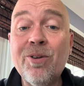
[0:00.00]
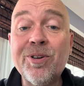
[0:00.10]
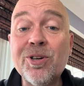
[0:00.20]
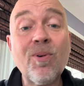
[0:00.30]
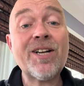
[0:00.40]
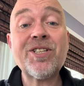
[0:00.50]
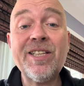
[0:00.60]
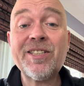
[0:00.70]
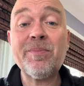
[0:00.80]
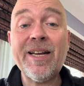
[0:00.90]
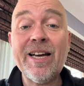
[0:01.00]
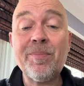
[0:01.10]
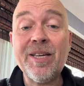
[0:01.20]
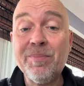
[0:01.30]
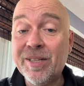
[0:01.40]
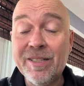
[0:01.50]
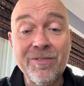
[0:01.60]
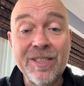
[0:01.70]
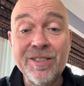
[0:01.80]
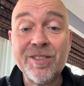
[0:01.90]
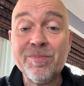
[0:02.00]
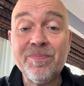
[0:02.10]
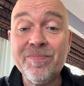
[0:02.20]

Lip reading: When you're watching this, it may not be, but if it is